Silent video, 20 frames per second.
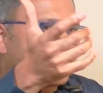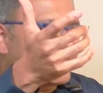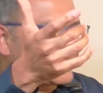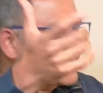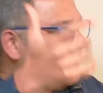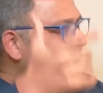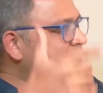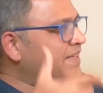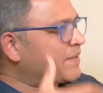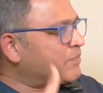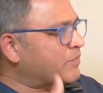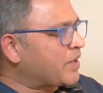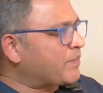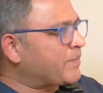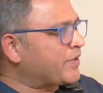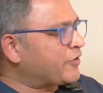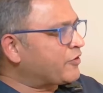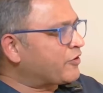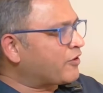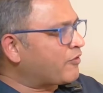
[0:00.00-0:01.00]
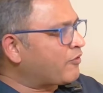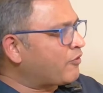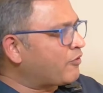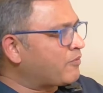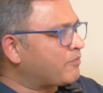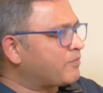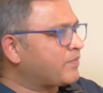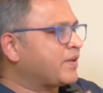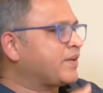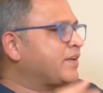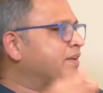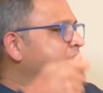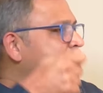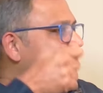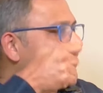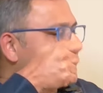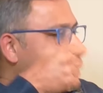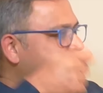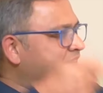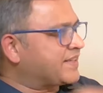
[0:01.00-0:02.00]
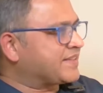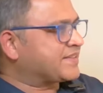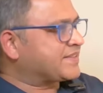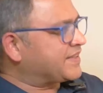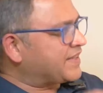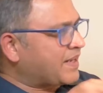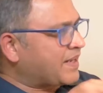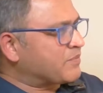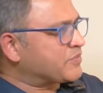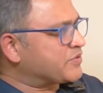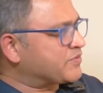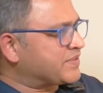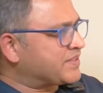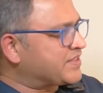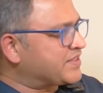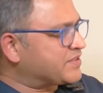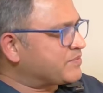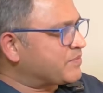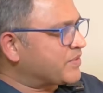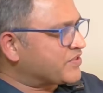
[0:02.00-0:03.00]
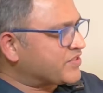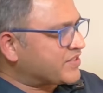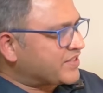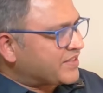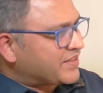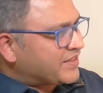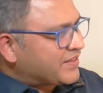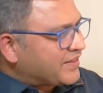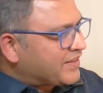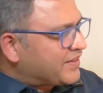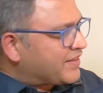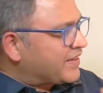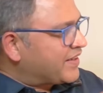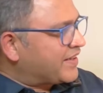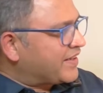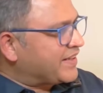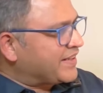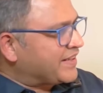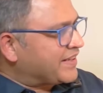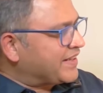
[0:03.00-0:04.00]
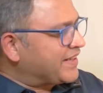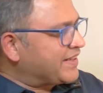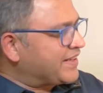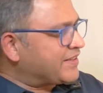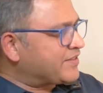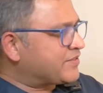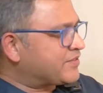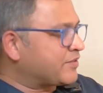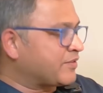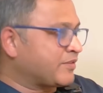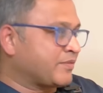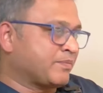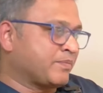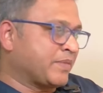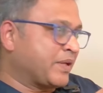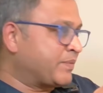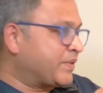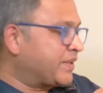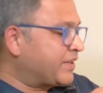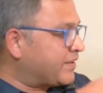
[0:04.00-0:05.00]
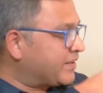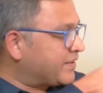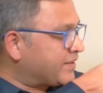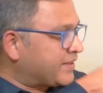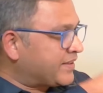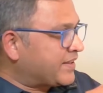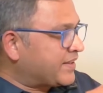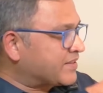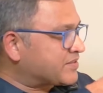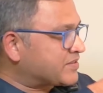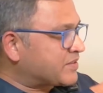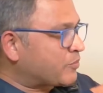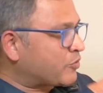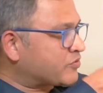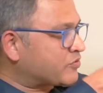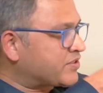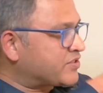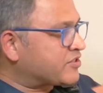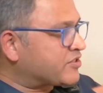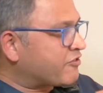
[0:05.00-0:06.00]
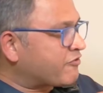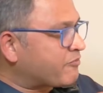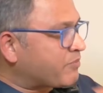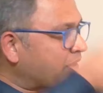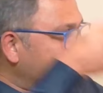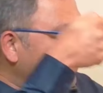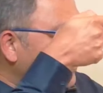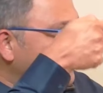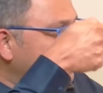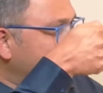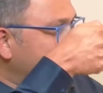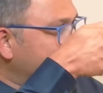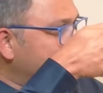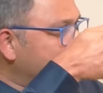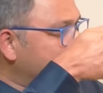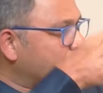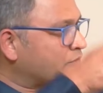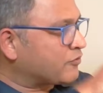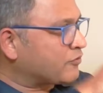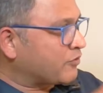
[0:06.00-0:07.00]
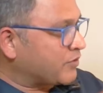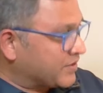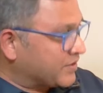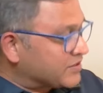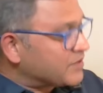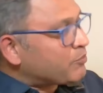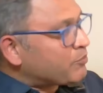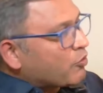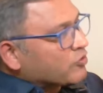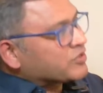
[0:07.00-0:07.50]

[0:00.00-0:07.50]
he says, I'm coming to your home, he says he comes with this machine and he cleans, maybe he does the procedure of plucking the tooth also. Is it